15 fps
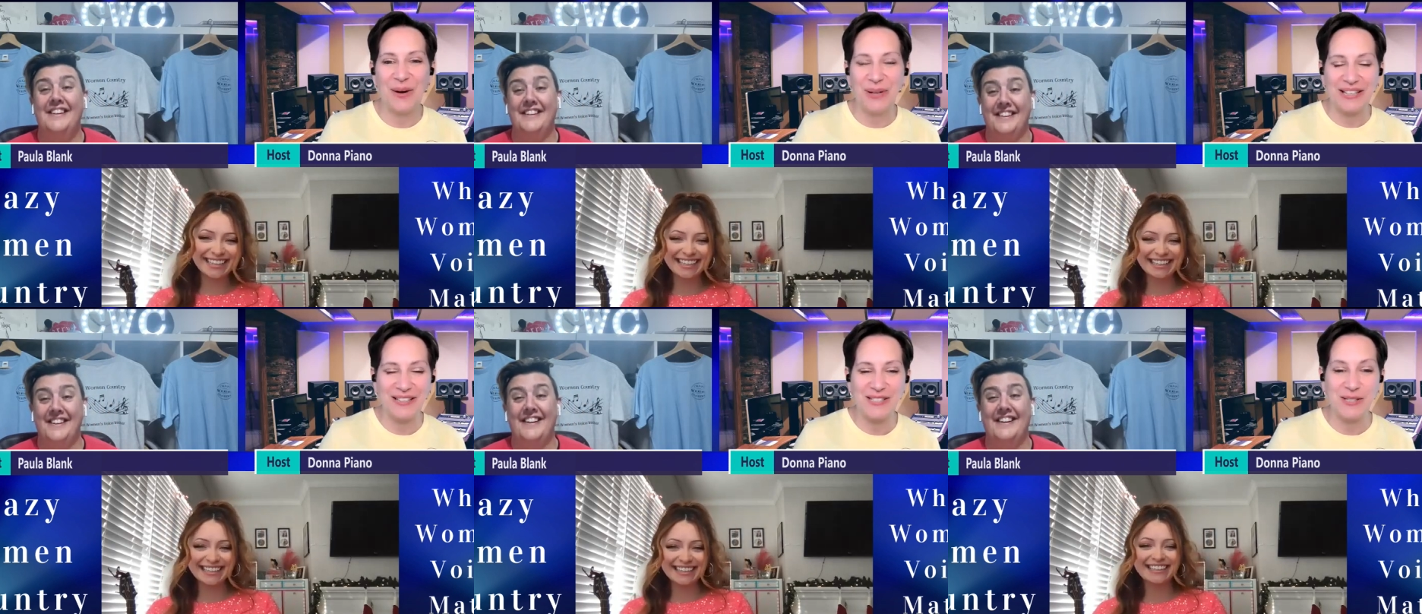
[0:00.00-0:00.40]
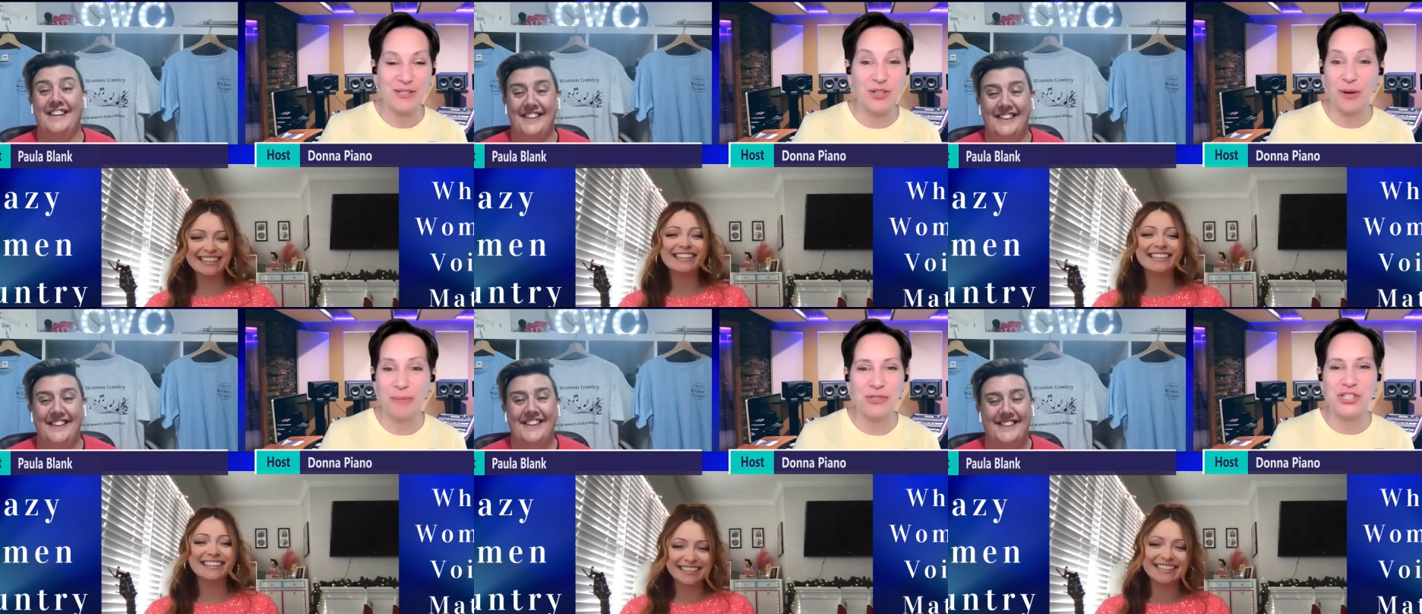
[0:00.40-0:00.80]
Speaker 1: like
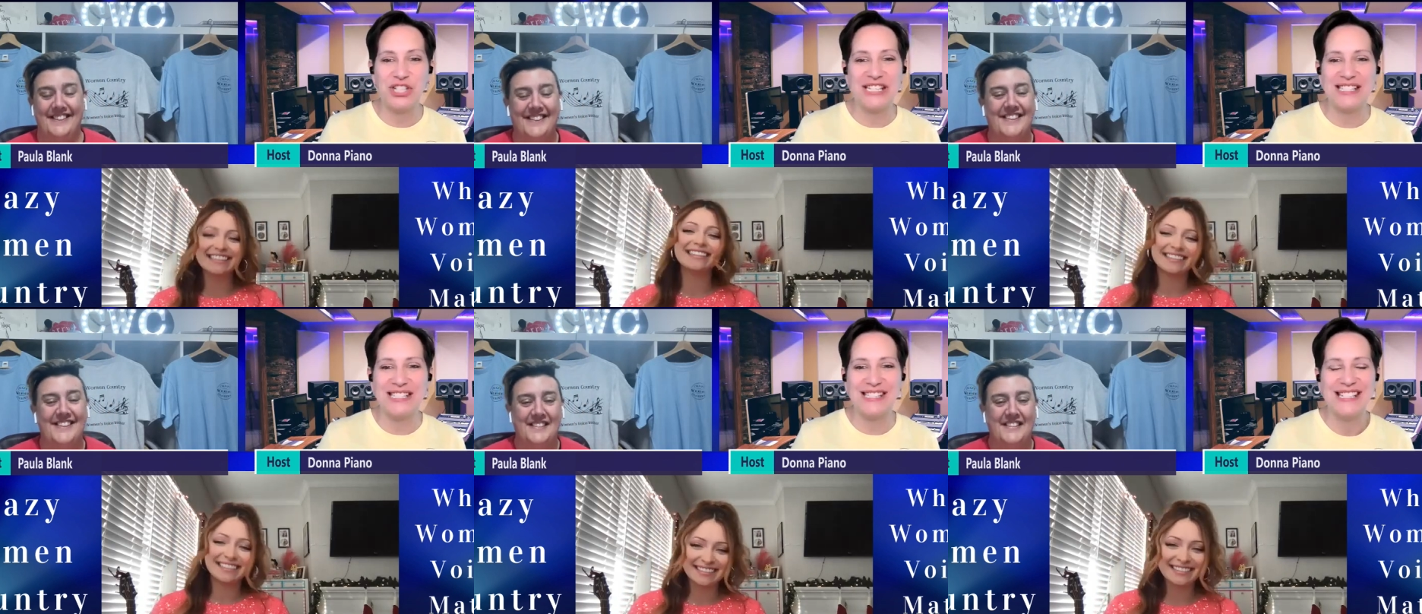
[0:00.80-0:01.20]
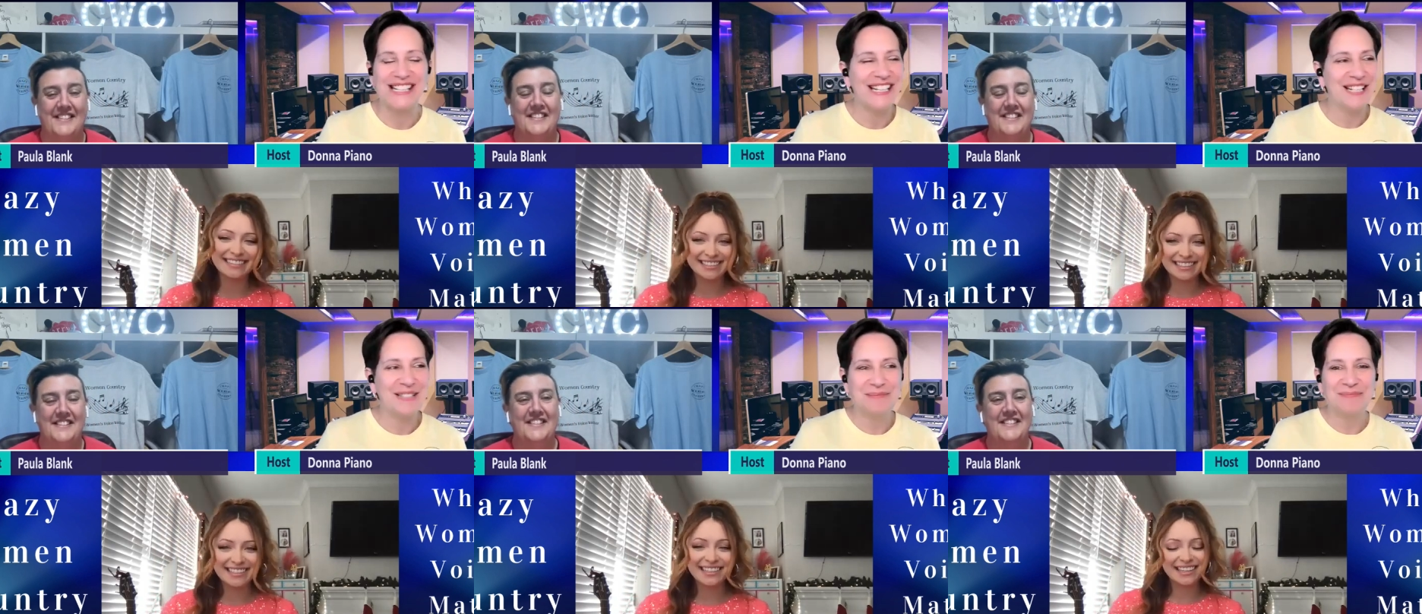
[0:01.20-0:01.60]
sewing machines
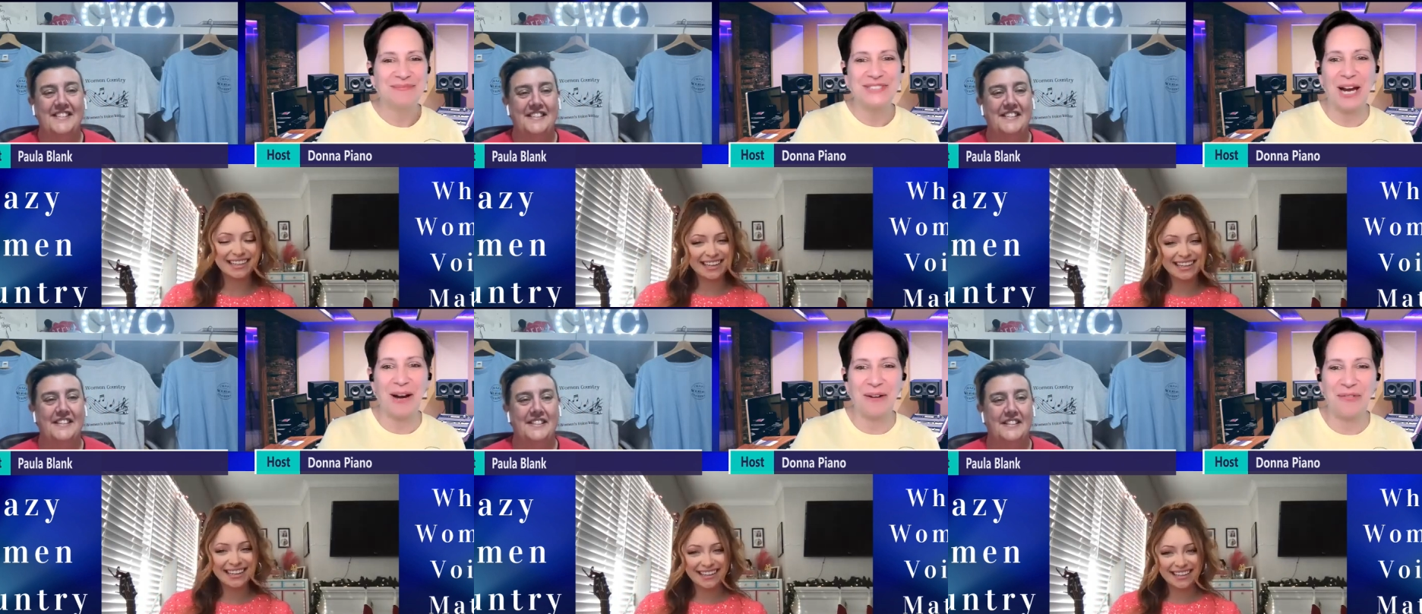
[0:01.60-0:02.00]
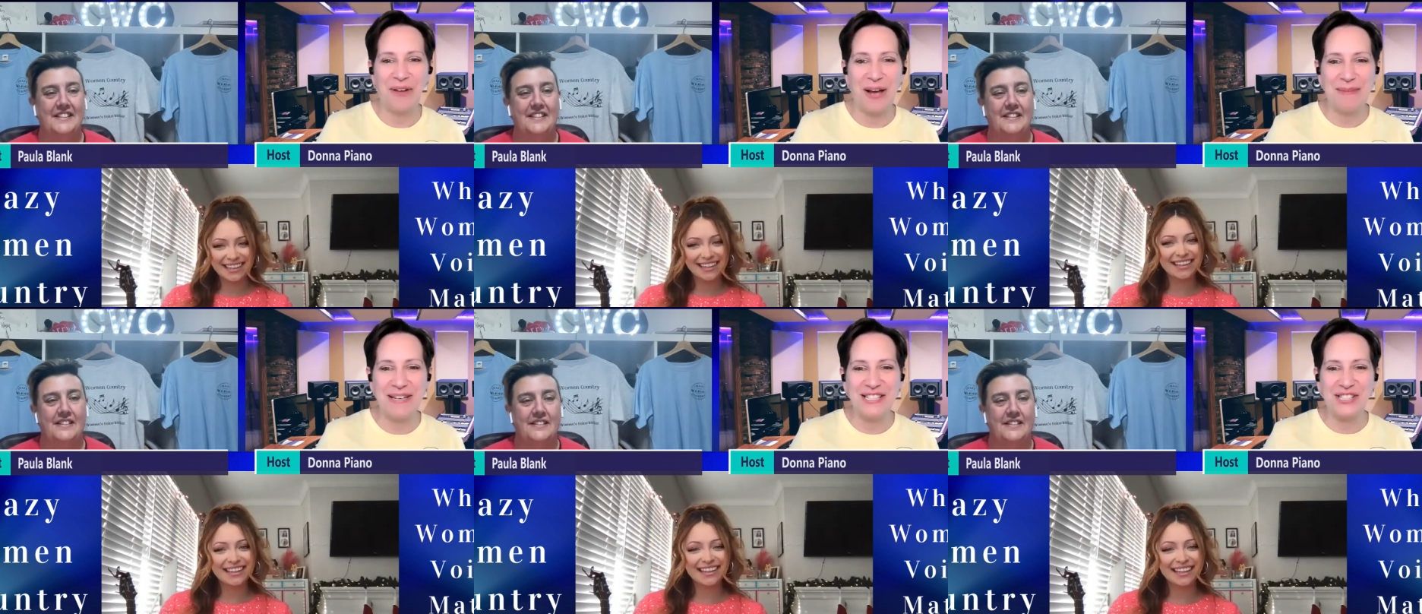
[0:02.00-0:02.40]

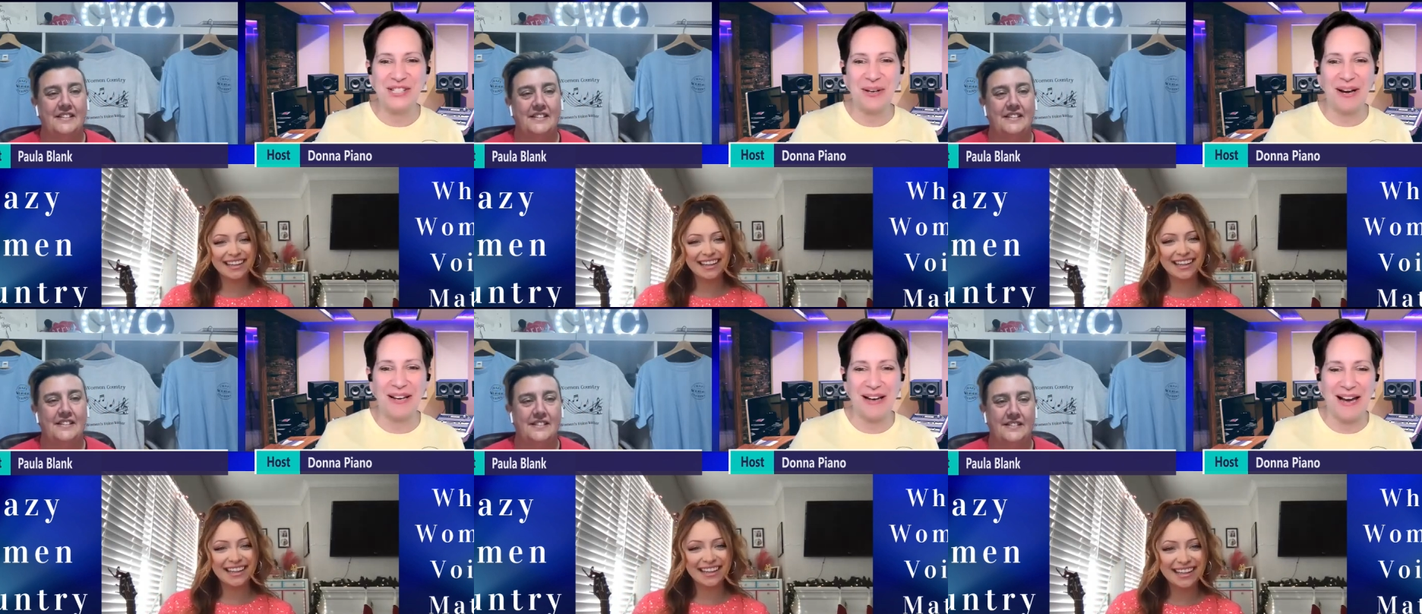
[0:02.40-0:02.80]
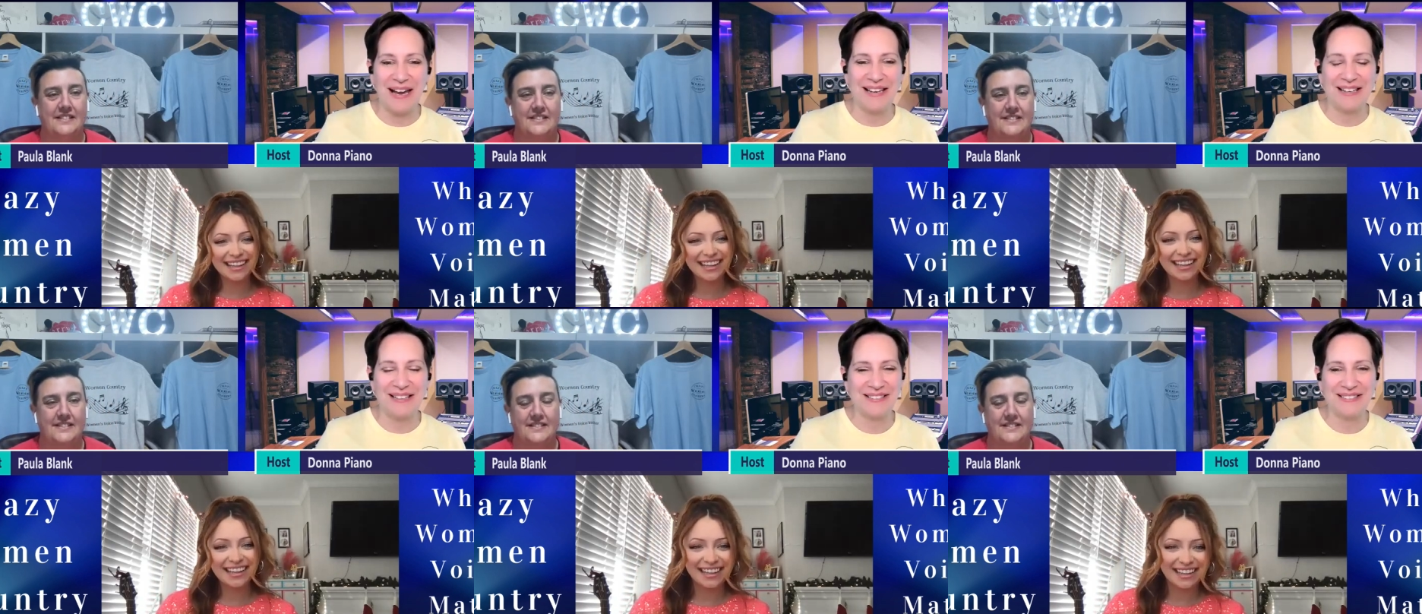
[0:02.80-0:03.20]
terrify me. So I,
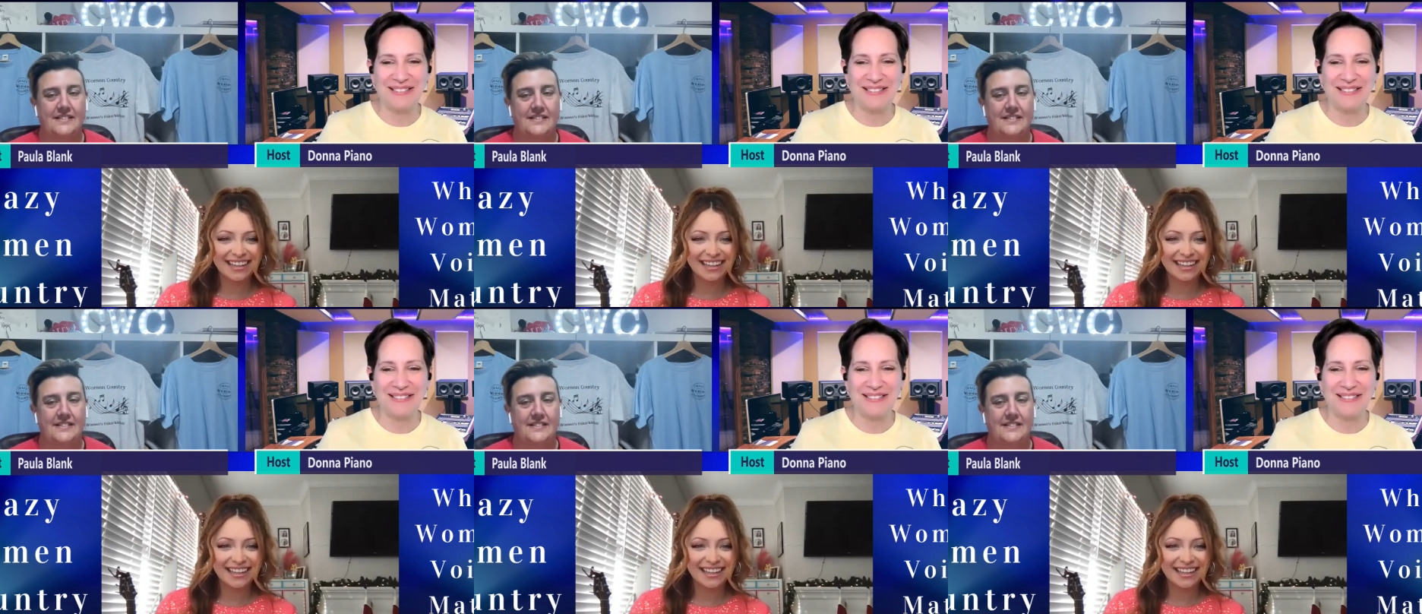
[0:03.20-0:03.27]
I